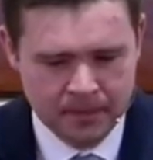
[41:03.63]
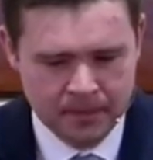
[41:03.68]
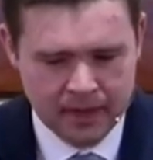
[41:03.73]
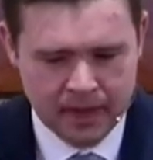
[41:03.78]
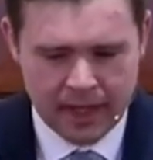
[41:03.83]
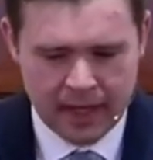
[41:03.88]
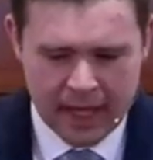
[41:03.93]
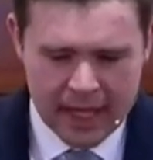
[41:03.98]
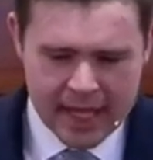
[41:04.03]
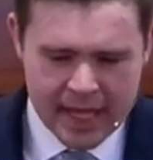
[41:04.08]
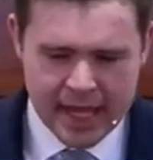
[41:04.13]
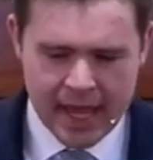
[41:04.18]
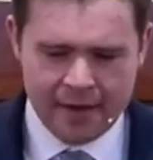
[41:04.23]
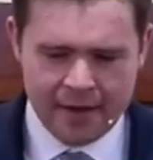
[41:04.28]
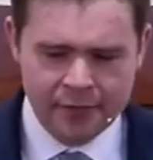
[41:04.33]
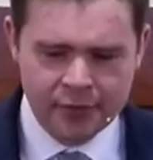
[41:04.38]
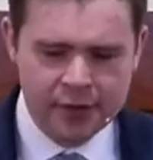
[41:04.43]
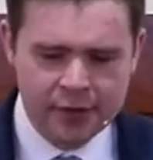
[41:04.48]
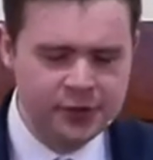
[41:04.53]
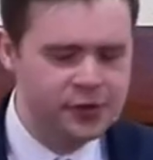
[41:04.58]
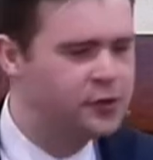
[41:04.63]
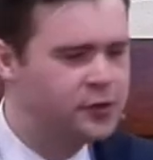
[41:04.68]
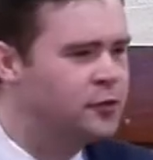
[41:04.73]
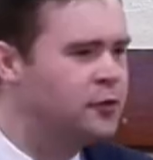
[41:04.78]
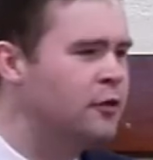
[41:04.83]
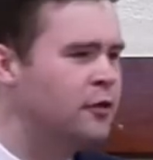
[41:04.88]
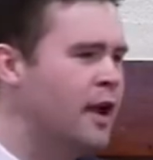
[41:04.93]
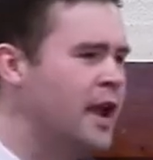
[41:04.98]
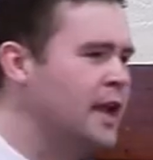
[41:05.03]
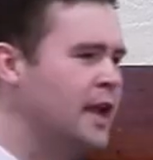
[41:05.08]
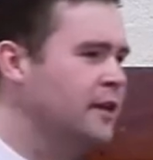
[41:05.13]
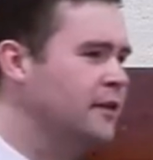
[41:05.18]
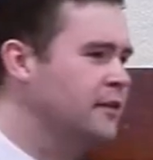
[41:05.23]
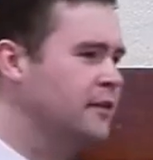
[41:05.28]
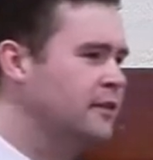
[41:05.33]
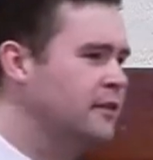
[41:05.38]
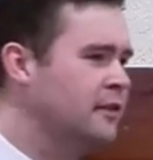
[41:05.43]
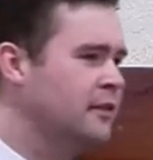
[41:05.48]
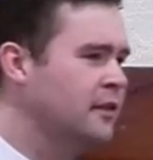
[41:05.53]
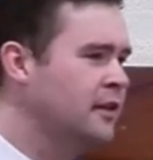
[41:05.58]
He, he gives us
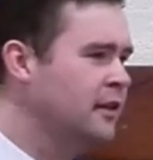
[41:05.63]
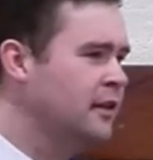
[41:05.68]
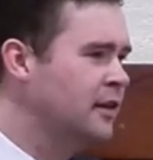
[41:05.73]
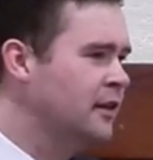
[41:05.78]
strength